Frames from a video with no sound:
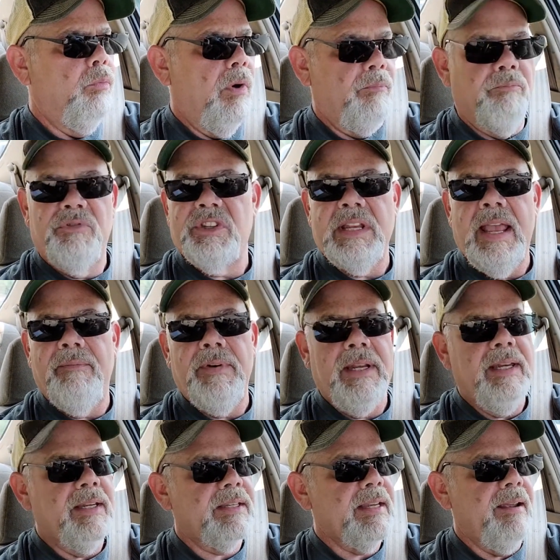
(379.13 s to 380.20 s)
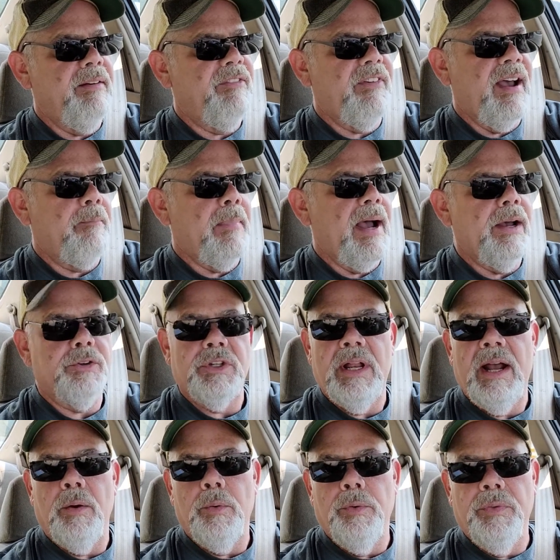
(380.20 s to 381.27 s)
70 to 75 miles an
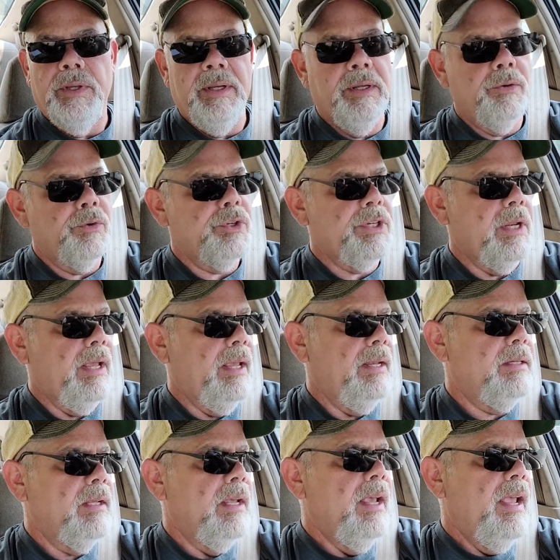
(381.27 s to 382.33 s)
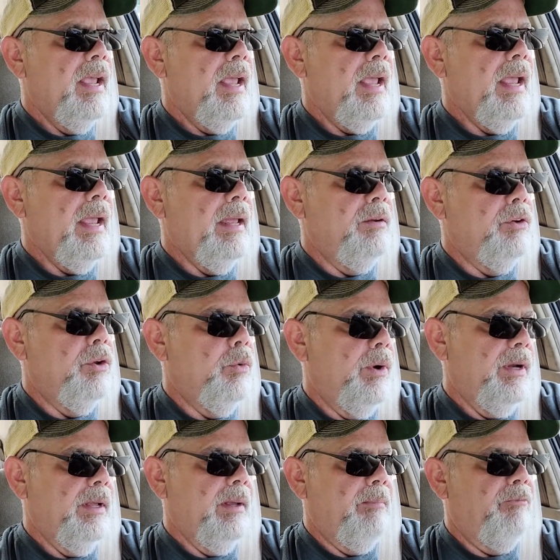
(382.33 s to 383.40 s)
hour on the interstate, and doing
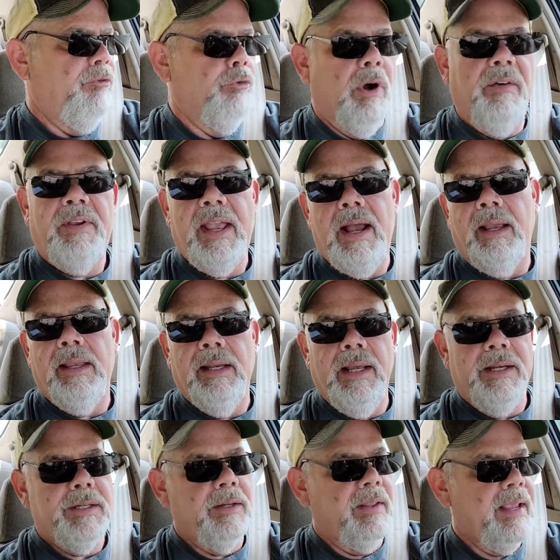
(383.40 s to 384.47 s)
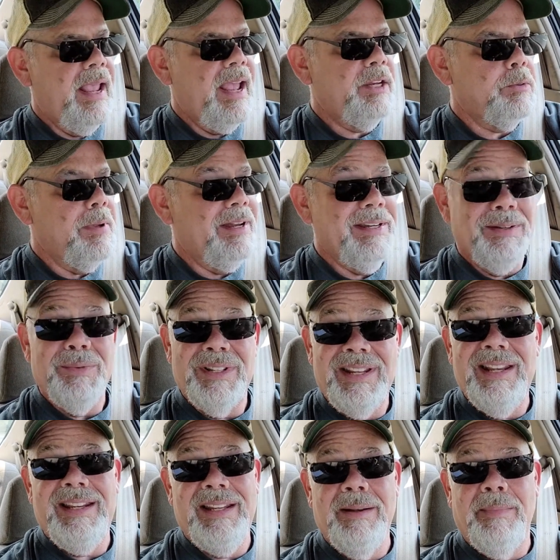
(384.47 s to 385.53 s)
a rough calculation of the gas mileage, it was
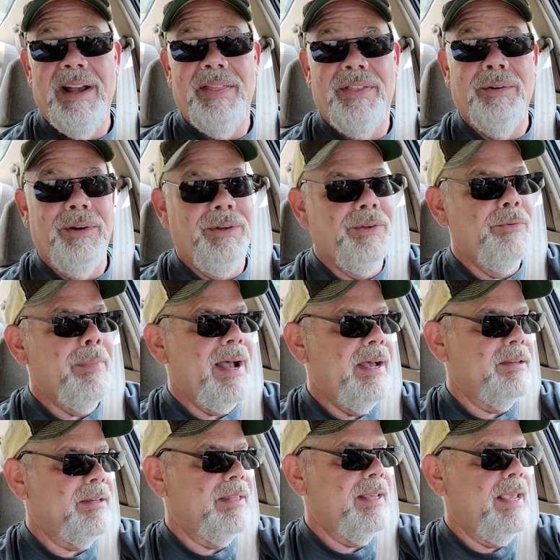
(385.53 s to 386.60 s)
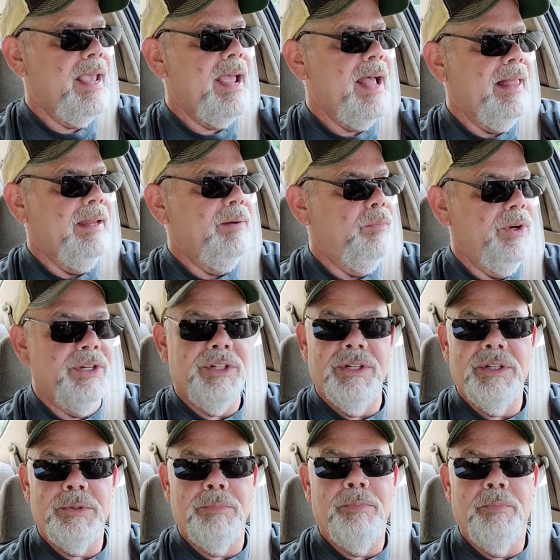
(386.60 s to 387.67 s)
getting about 32 miles to the gallon, which
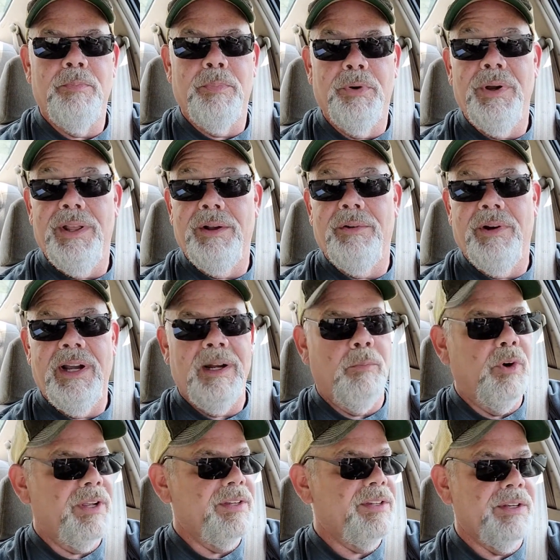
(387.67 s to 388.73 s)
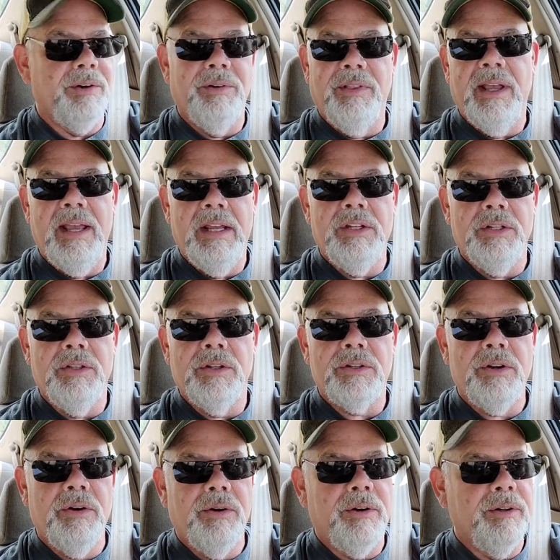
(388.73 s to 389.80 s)
is pretty incredible considering the age of this
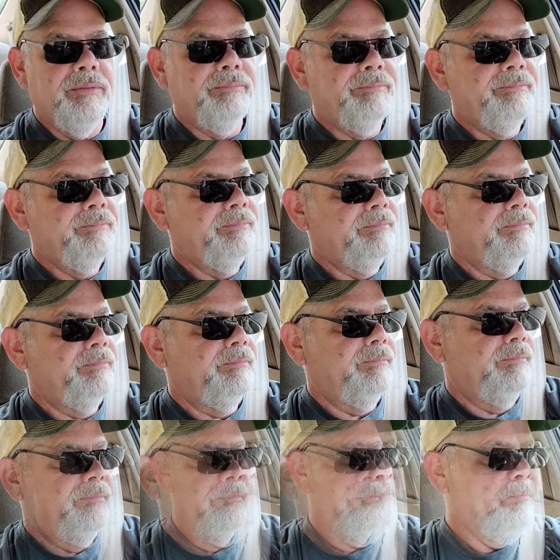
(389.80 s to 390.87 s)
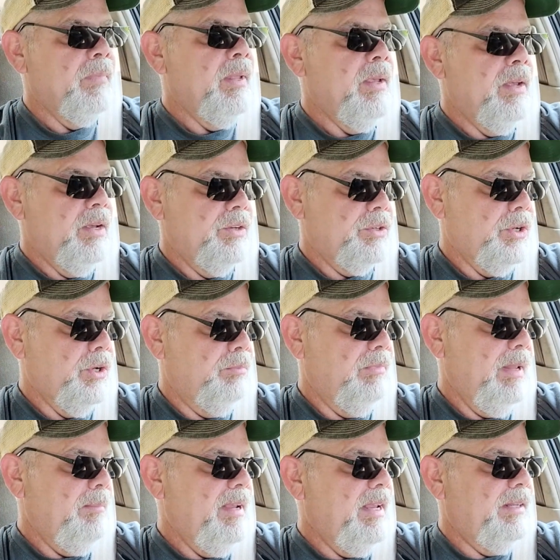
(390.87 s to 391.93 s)
car. So let
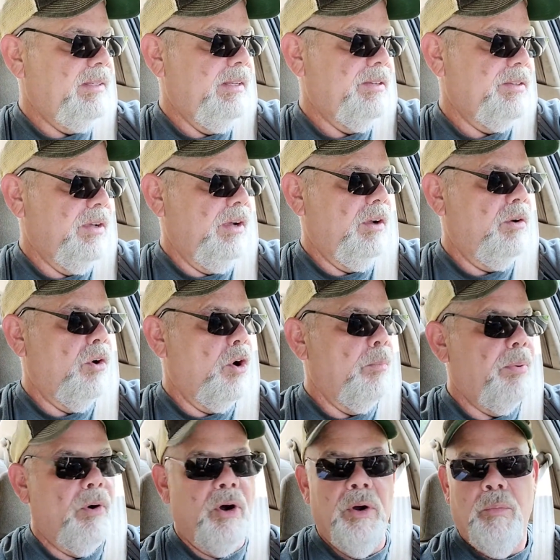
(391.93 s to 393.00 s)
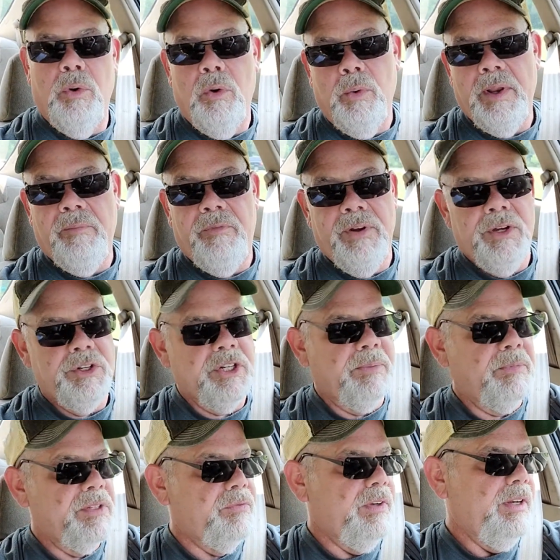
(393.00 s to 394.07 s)
me get this car parked. We'll go ahead and finish up
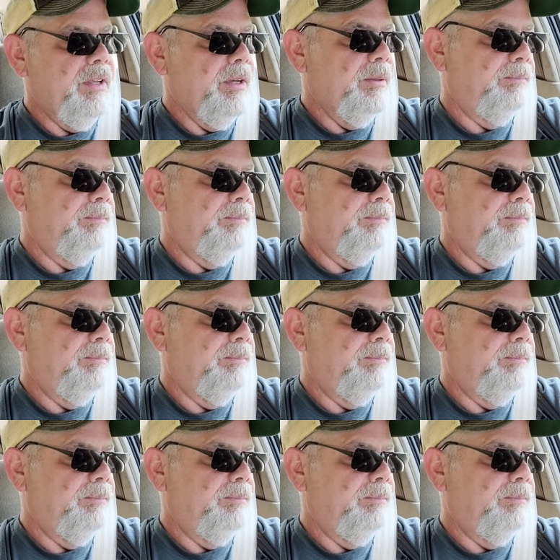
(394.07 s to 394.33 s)
this video.